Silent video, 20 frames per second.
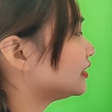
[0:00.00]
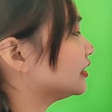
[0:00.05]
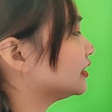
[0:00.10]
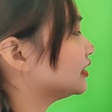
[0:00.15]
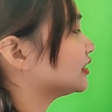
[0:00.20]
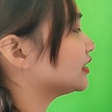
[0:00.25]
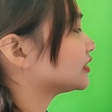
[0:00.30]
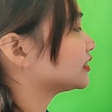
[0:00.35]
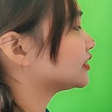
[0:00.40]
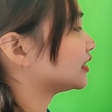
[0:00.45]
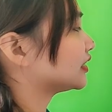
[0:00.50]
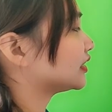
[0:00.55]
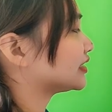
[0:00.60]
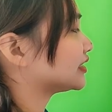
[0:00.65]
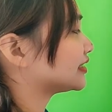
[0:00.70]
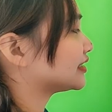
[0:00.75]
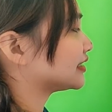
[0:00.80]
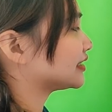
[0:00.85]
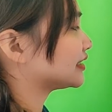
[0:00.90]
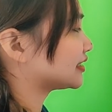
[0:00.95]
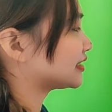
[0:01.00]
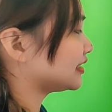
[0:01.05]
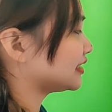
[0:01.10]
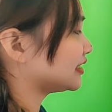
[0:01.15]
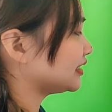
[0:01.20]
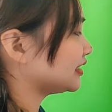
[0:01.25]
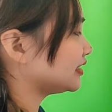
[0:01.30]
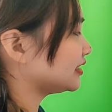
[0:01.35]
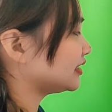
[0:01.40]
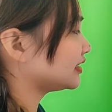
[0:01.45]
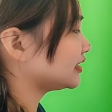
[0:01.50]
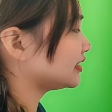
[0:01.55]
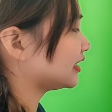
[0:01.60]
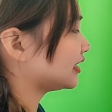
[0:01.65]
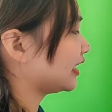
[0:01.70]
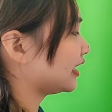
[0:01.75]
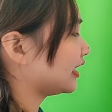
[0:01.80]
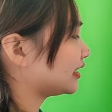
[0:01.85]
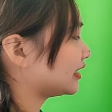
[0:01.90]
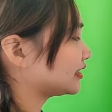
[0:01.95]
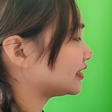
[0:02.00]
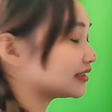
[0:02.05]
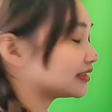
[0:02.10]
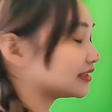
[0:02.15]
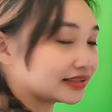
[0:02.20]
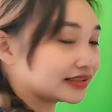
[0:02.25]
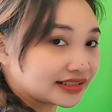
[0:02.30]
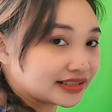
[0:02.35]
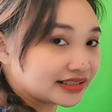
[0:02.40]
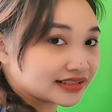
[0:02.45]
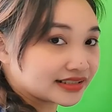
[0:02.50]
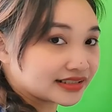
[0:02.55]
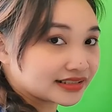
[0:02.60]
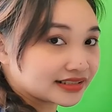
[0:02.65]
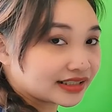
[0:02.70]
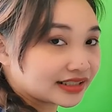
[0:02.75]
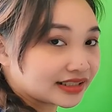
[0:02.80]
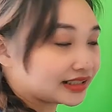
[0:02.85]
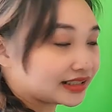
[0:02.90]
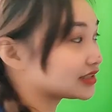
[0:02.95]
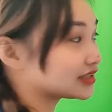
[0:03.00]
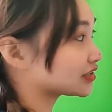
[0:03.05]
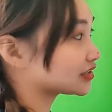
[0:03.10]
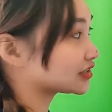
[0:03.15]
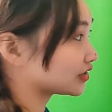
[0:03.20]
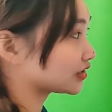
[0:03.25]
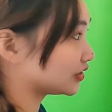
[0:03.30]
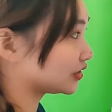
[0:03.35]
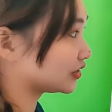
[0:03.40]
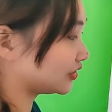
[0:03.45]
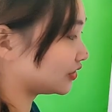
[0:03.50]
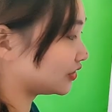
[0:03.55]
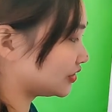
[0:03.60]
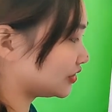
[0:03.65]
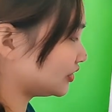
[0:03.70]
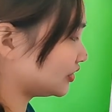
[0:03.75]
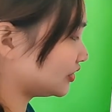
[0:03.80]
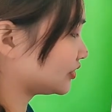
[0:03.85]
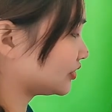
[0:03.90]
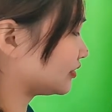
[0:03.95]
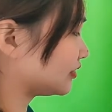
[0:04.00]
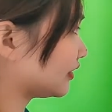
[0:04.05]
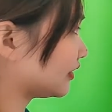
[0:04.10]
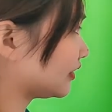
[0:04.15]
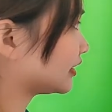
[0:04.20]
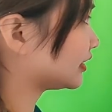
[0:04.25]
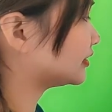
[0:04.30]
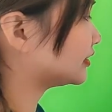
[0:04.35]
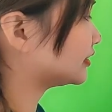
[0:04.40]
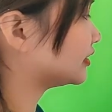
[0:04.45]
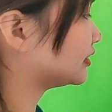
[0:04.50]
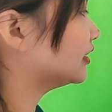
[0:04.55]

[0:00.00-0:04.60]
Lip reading: So that is 60, and this, that is consecutive angle.